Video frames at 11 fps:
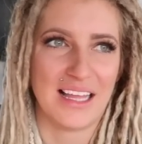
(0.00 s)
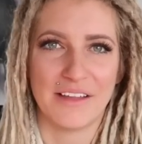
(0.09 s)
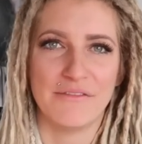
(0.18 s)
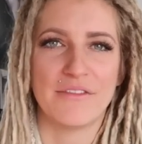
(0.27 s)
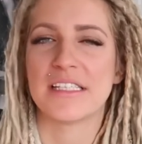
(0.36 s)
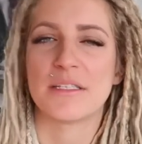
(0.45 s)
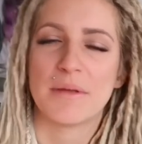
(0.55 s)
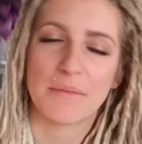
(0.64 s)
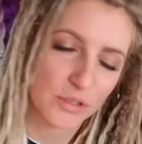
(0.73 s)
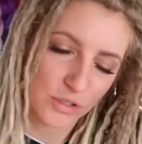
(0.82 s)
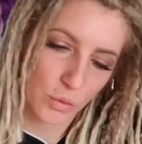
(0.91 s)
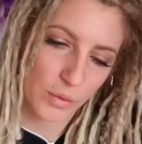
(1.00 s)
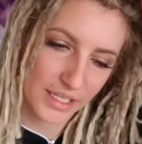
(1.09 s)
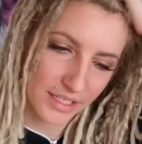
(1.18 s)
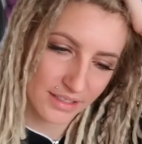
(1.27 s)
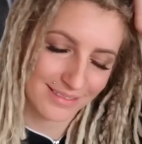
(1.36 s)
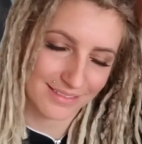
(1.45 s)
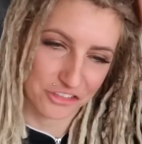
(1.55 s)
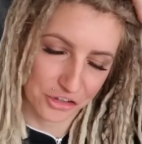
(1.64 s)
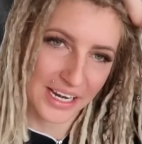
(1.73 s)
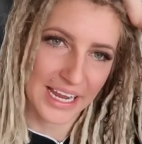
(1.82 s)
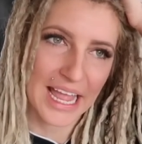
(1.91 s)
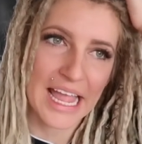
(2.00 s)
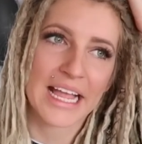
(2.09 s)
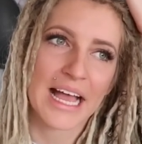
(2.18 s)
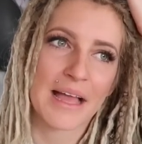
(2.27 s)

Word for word: convince people to quit drinking.